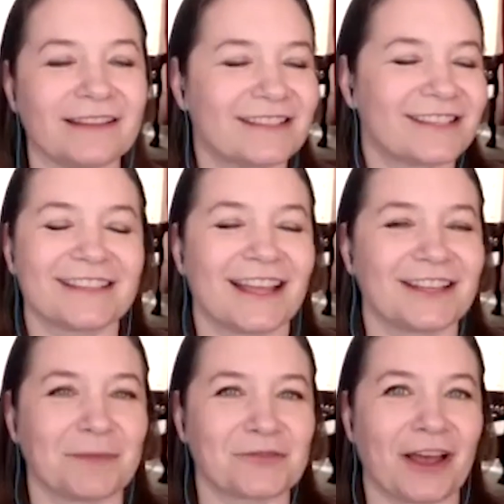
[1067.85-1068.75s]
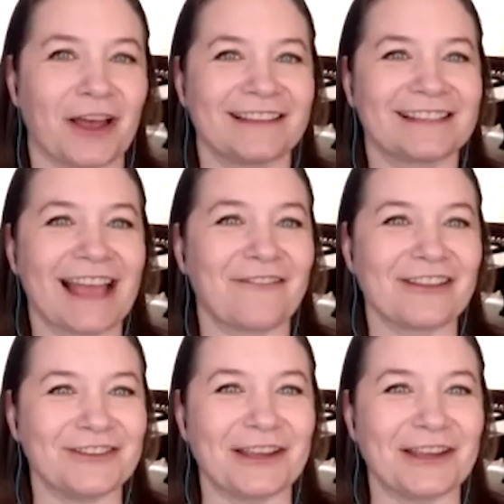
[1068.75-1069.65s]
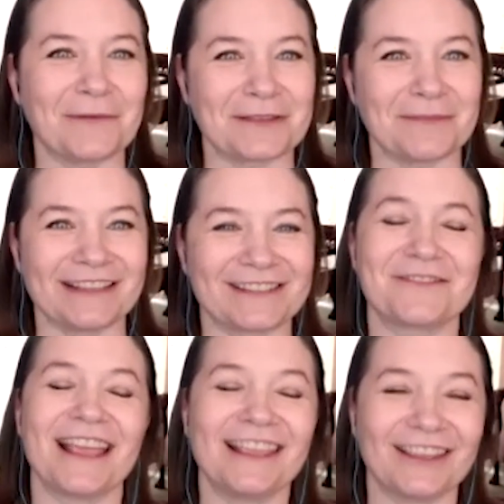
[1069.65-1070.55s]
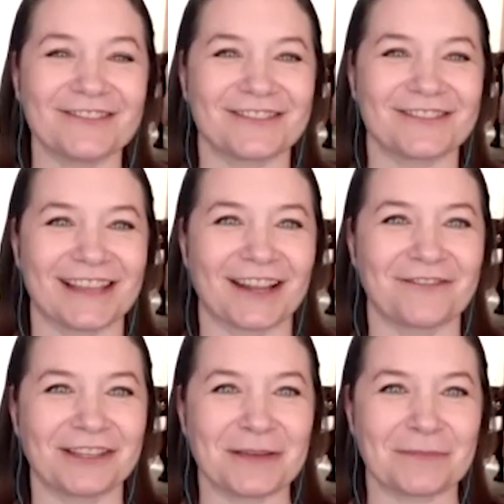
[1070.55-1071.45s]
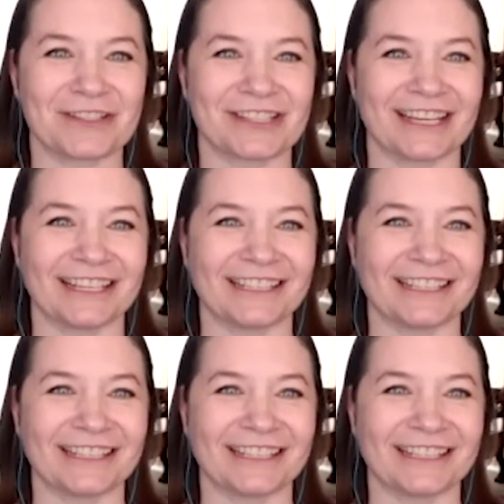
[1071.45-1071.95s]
It's just not as much fun as having you here with me. So thank you, Suzanne. I really appreciate it.